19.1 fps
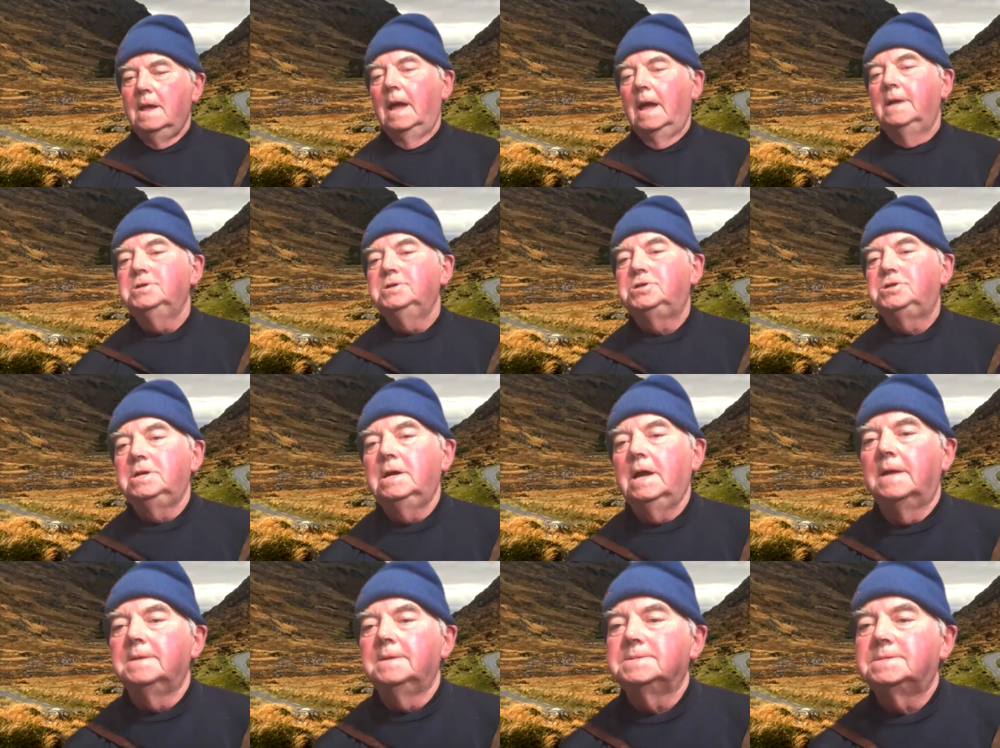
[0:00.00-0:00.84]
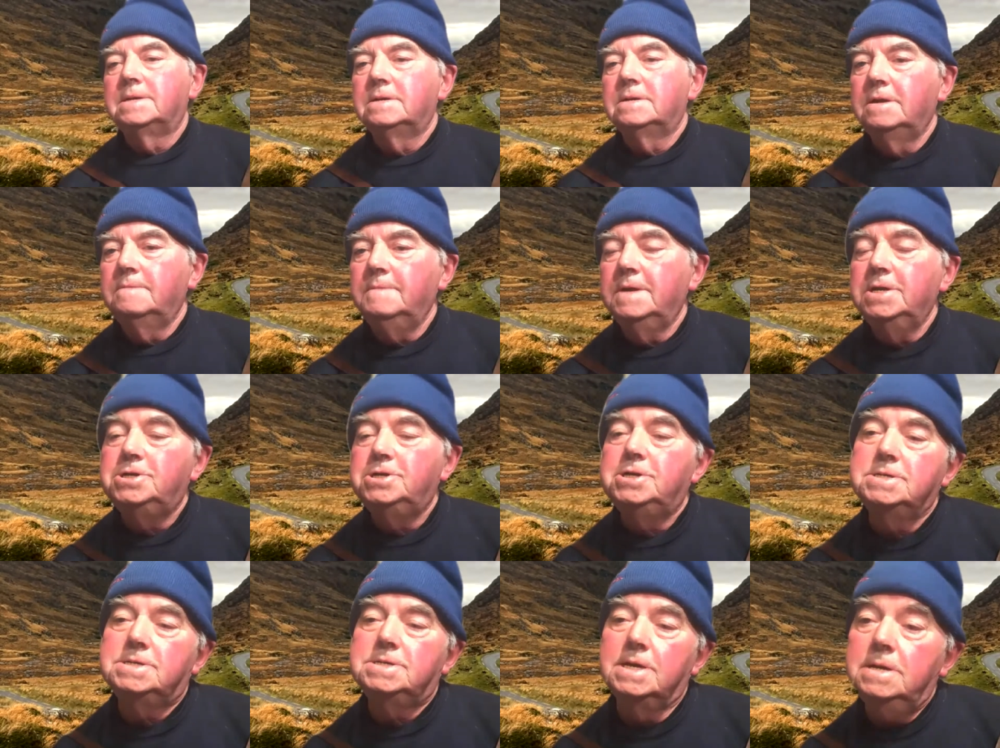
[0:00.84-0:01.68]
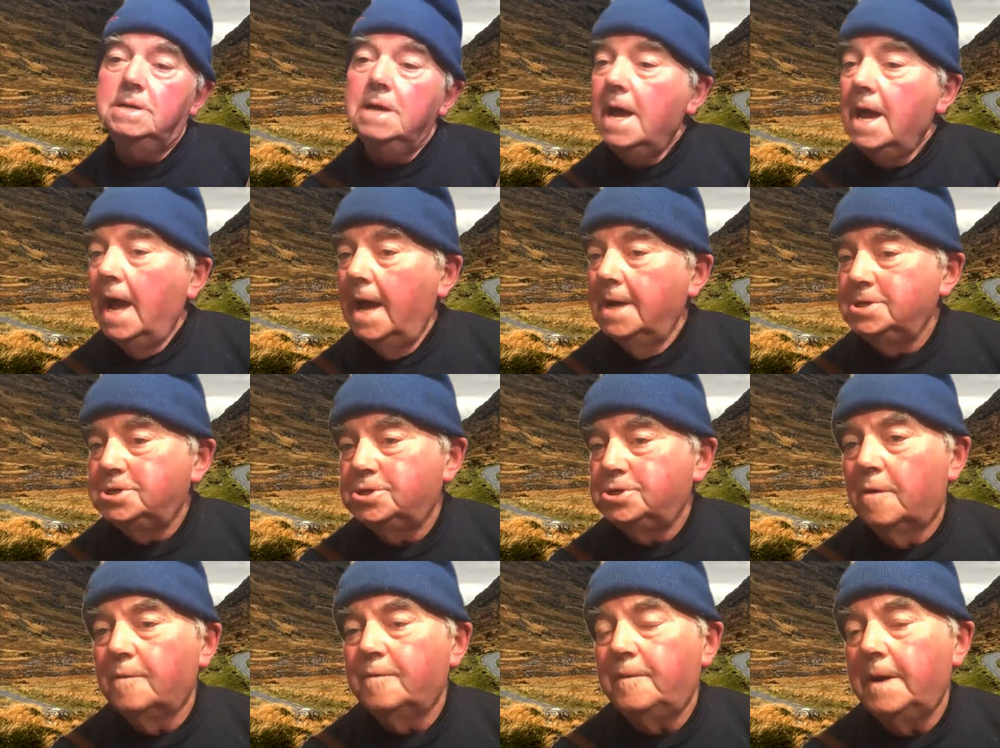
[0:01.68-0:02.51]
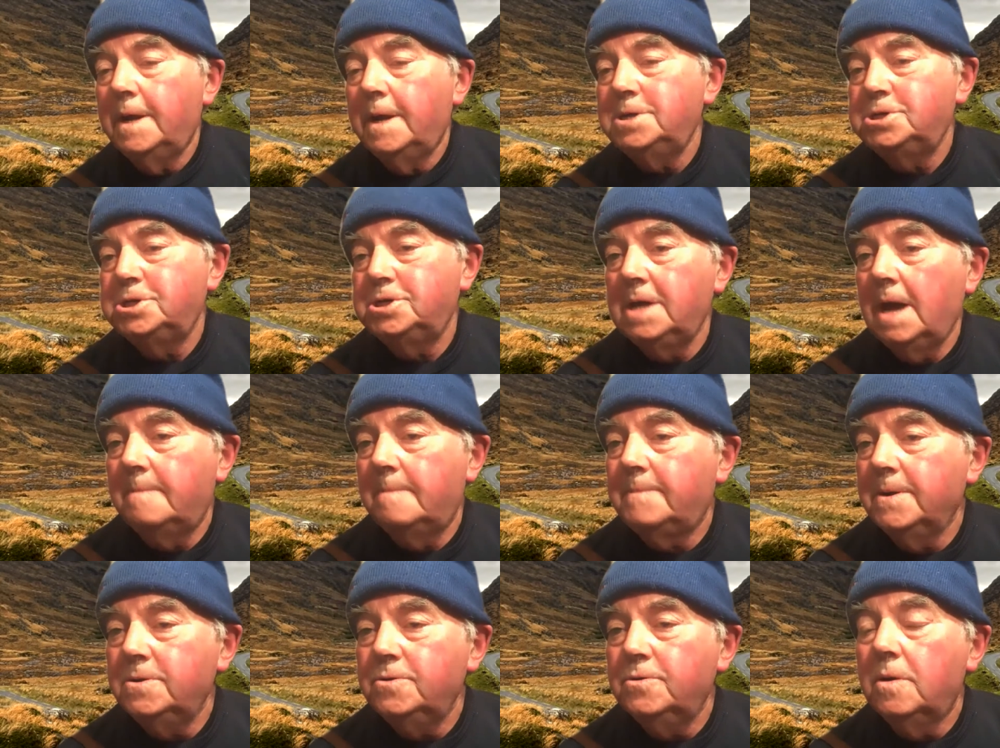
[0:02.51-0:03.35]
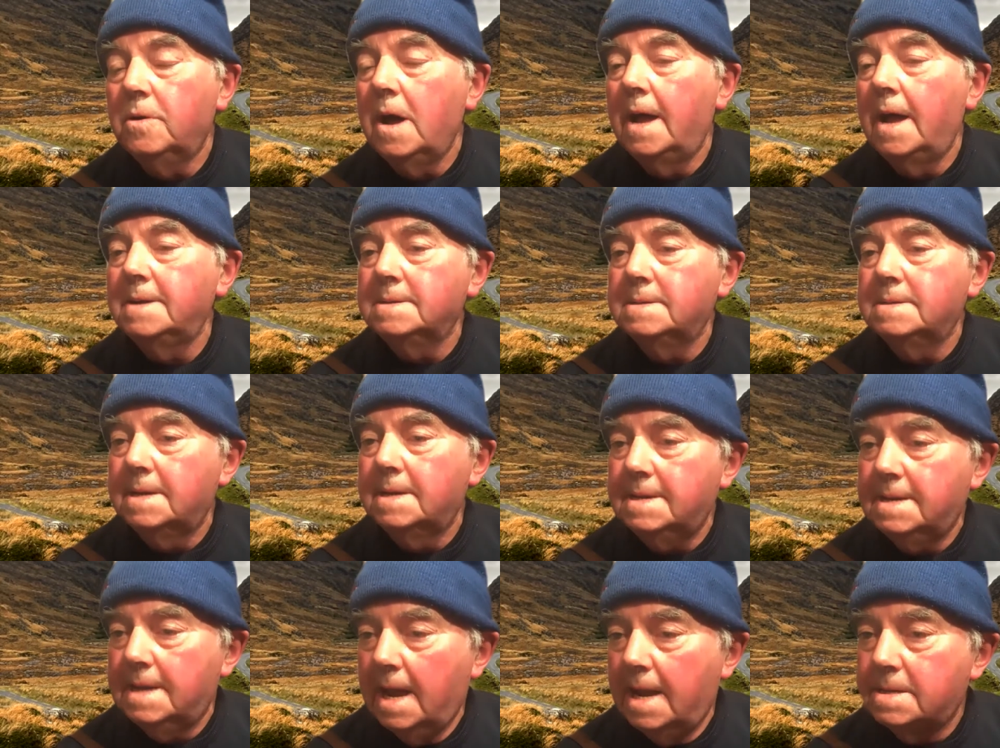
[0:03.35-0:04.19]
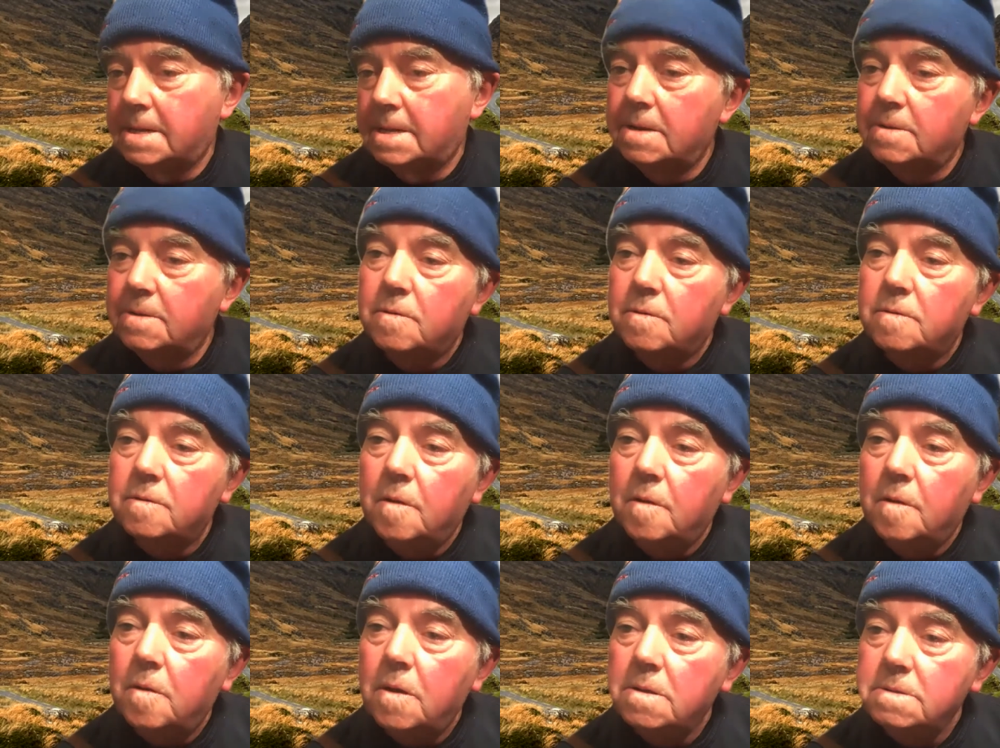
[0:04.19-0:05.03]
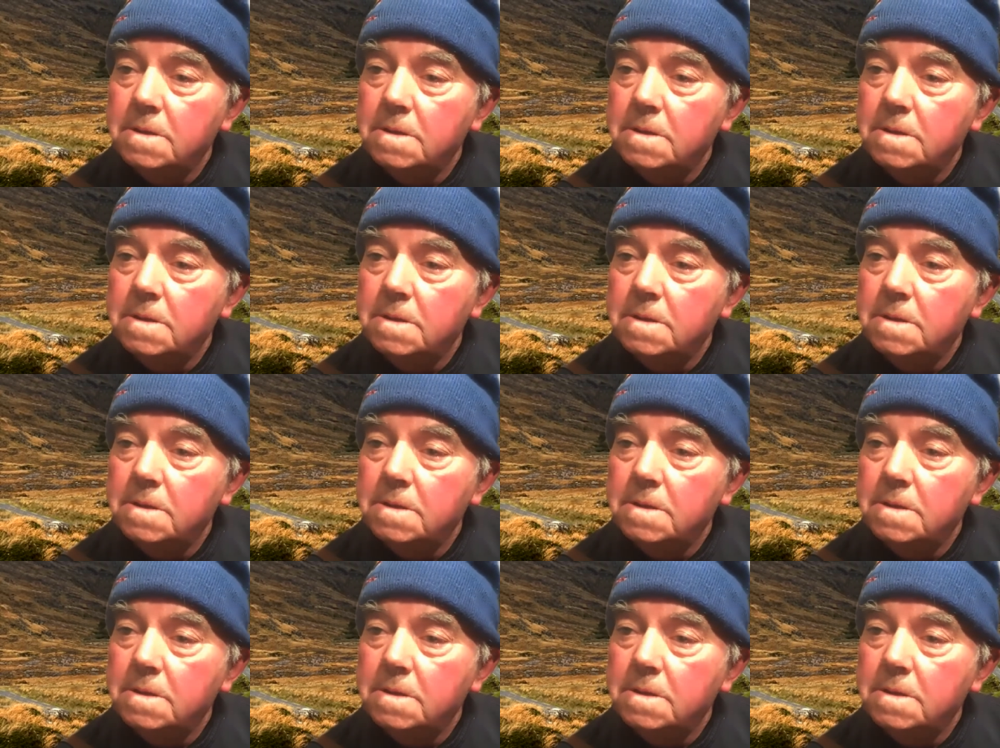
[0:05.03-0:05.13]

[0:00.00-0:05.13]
And she answered him and she said, And sure, fetch Dapper, or aren't the cattle or on?